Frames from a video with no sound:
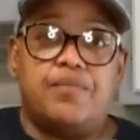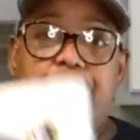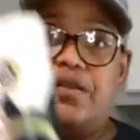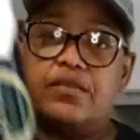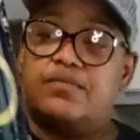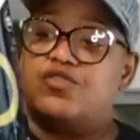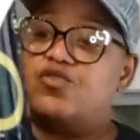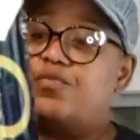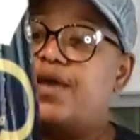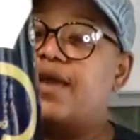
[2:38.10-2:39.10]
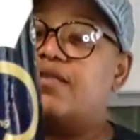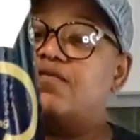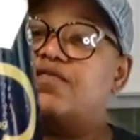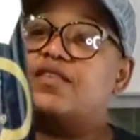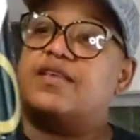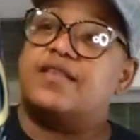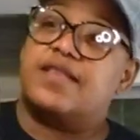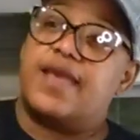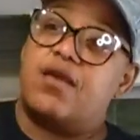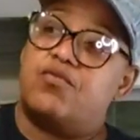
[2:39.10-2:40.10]
I picked up two packs of the
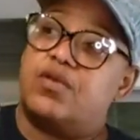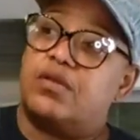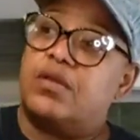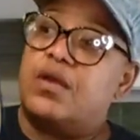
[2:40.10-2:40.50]
six count